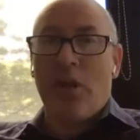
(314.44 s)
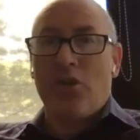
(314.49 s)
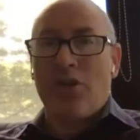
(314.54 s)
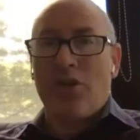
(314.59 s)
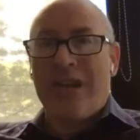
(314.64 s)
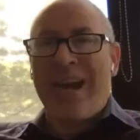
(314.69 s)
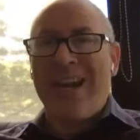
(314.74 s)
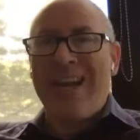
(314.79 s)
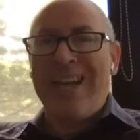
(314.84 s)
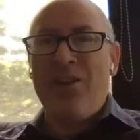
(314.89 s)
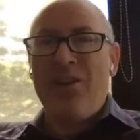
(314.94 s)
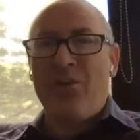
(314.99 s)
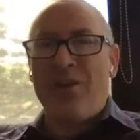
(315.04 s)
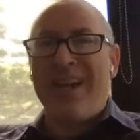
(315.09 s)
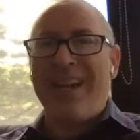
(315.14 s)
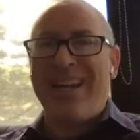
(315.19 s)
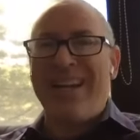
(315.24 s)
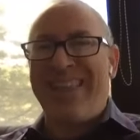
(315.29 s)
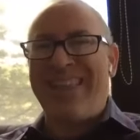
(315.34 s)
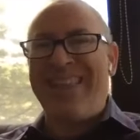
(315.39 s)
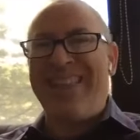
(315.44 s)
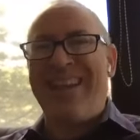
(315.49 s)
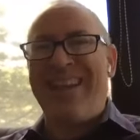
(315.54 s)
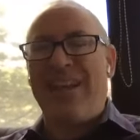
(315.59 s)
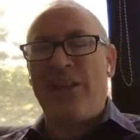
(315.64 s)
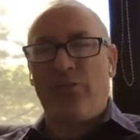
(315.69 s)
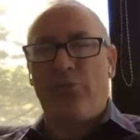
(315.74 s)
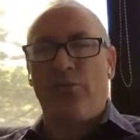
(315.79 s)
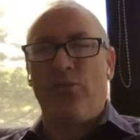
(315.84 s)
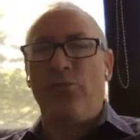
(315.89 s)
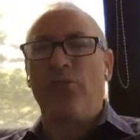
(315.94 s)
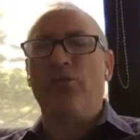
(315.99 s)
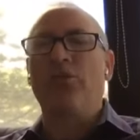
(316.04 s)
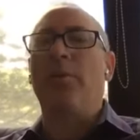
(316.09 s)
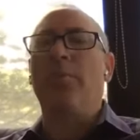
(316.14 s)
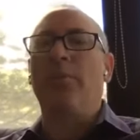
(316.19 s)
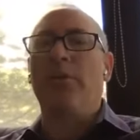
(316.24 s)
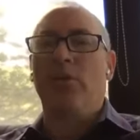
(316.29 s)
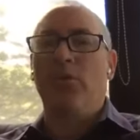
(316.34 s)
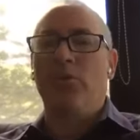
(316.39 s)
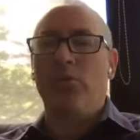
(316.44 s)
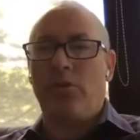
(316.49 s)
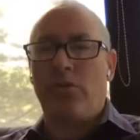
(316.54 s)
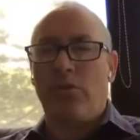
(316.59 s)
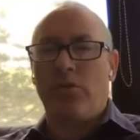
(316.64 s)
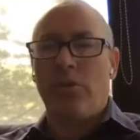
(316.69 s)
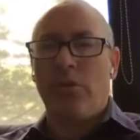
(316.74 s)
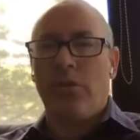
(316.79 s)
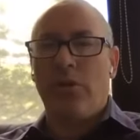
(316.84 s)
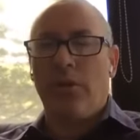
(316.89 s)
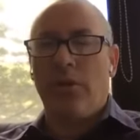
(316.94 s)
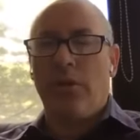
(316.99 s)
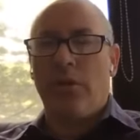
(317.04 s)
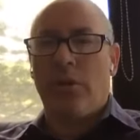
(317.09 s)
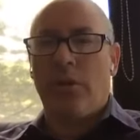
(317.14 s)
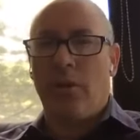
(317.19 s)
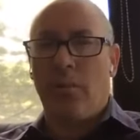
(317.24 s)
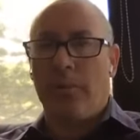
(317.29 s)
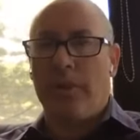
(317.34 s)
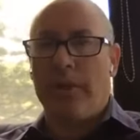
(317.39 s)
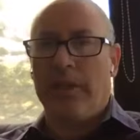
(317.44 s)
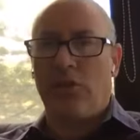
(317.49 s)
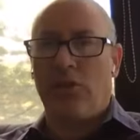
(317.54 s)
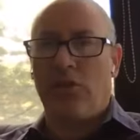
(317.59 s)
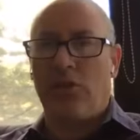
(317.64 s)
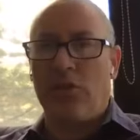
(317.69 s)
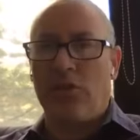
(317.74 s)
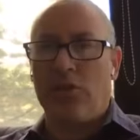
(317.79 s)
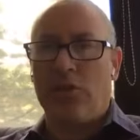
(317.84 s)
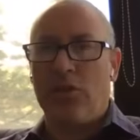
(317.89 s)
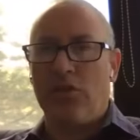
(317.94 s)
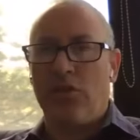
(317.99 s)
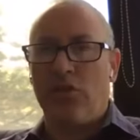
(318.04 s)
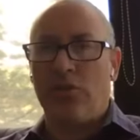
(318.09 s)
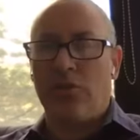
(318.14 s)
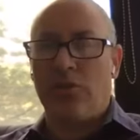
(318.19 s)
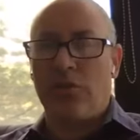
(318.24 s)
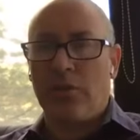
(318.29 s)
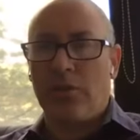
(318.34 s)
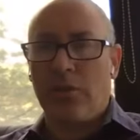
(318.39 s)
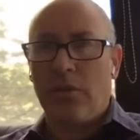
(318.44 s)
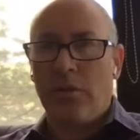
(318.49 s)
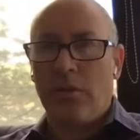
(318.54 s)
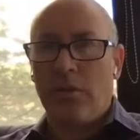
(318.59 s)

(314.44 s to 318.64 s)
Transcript: So how do you yeah. kind of think through some of those complex decisions?